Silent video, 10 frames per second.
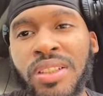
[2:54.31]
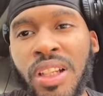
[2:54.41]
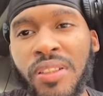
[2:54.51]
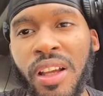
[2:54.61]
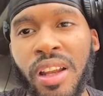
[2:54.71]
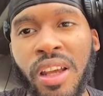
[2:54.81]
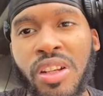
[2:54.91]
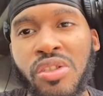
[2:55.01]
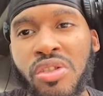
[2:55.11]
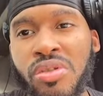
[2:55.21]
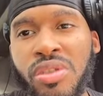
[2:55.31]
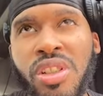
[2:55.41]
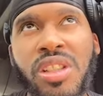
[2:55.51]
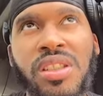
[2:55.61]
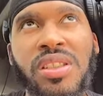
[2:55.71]
South Carolina,
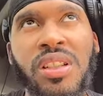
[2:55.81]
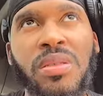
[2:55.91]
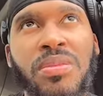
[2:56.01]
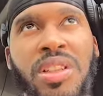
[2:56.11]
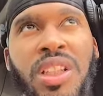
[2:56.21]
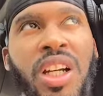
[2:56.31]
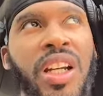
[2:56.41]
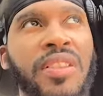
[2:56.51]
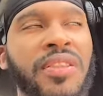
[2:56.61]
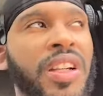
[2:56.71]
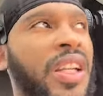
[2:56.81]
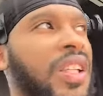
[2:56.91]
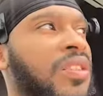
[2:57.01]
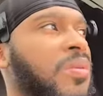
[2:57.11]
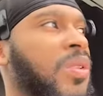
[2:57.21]
Georgia or something. Because I already ran
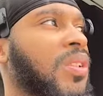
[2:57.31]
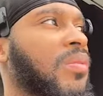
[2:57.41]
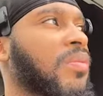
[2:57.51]
this week.